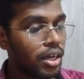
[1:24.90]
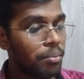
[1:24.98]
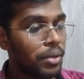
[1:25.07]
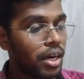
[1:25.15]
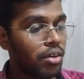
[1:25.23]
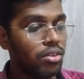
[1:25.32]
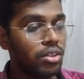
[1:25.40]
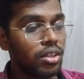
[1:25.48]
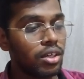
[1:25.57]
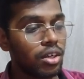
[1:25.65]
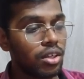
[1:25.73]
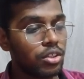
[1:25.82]
come down
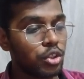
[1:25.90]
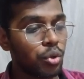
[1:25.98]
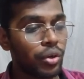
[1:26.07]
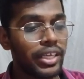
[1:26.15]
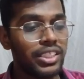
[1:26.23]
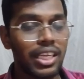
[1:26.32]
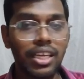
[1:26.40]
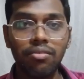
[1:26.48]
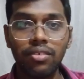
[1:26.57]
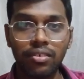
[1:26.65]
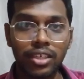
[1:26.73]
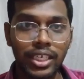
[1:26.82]
storage leave